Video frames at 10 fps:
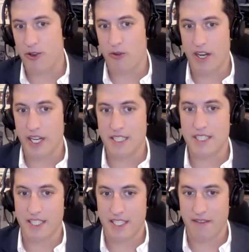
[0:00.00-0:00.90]
you're running at
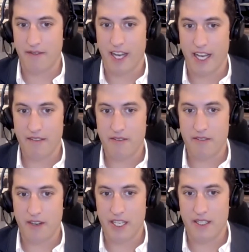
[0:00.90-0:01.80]
65,
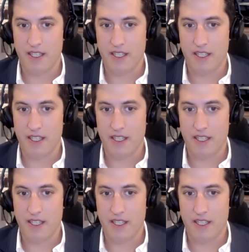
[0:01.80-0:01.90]
right?